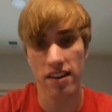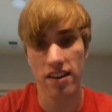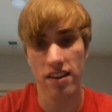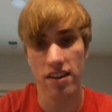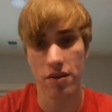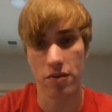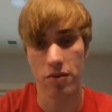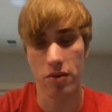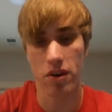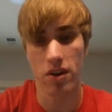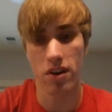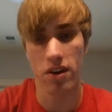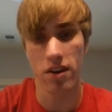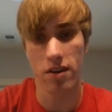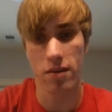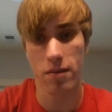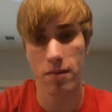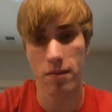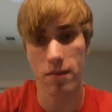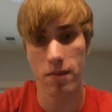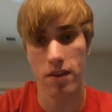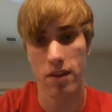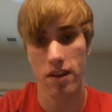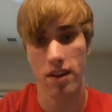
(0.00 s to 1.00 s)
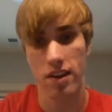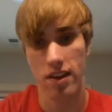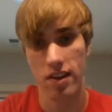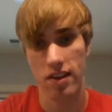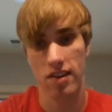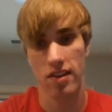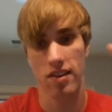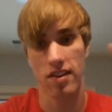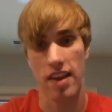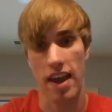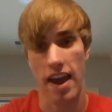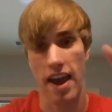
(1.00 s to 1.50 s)
the rook,
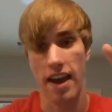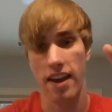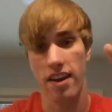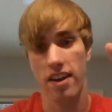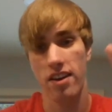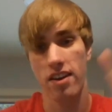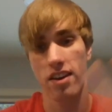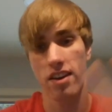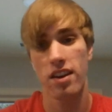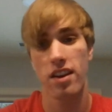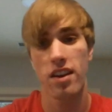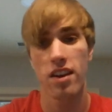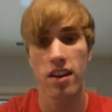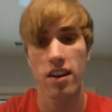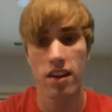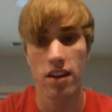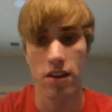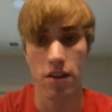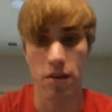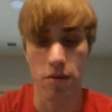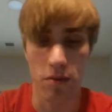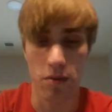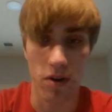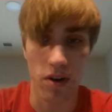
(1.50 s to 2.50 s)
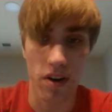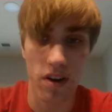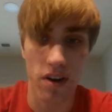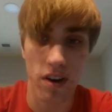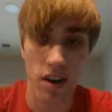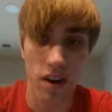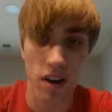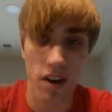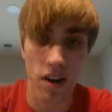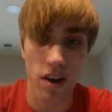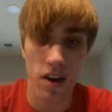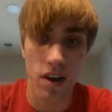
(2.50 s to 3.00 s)
sack the
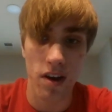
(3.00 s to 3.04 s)
rook,